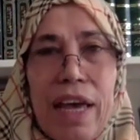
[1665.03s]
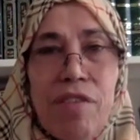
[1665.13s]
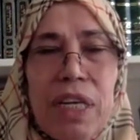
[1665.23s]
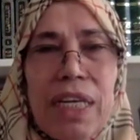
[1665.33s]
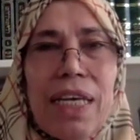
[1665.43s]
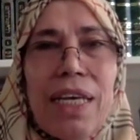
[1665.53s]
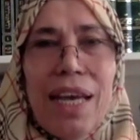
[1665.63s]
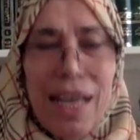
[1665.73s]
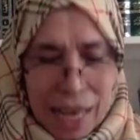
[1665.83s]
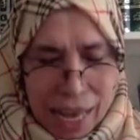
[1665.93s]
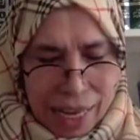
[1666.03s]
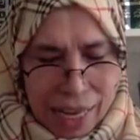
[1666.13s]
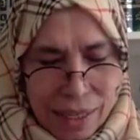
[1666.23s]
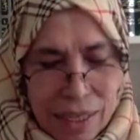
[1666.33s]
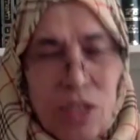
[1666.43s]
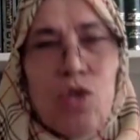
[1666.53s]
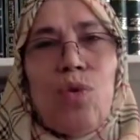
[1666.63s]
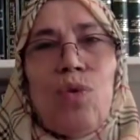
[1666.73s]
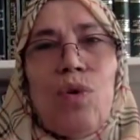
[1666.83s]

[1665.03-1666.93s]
heavily and to